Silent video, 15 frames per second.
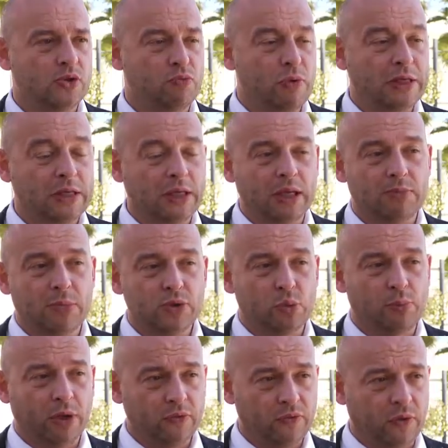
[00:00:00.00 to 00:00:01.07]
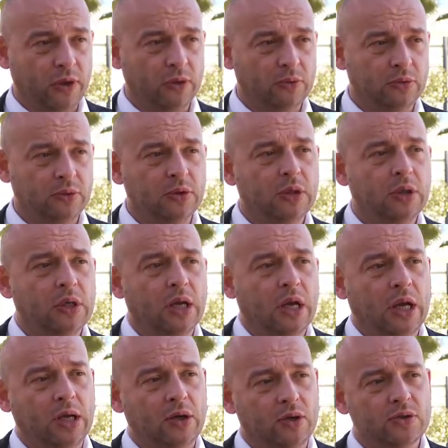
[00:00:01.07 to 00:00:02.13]
to regulate muscle blood flow
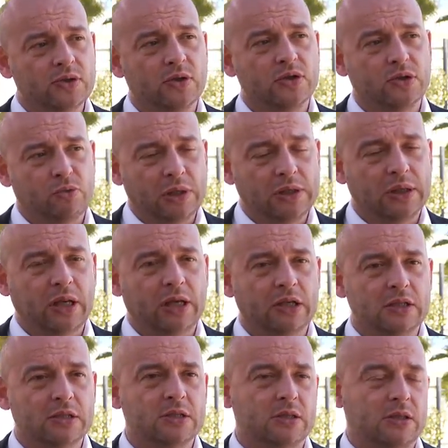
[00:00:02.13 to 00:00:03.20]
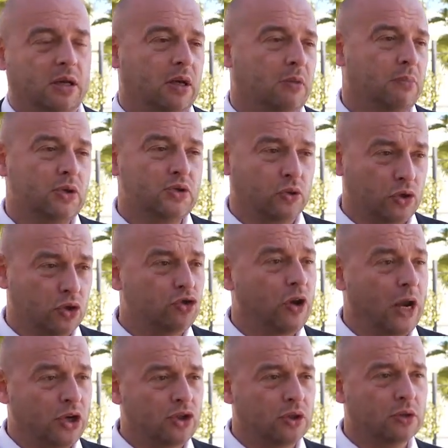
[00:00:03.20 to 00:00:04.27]
and also to regulate uh, muscle
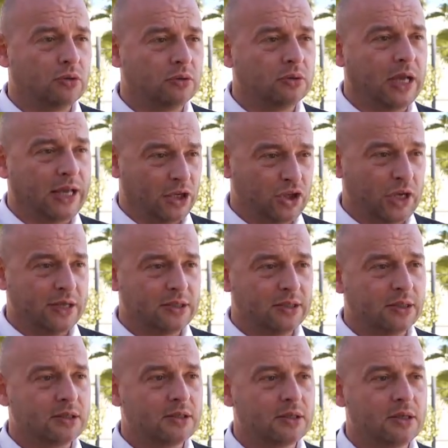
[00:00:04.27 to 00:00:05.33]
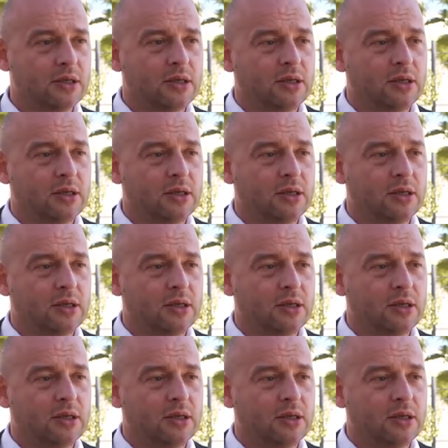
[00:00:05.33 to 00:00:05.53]
contraction energetics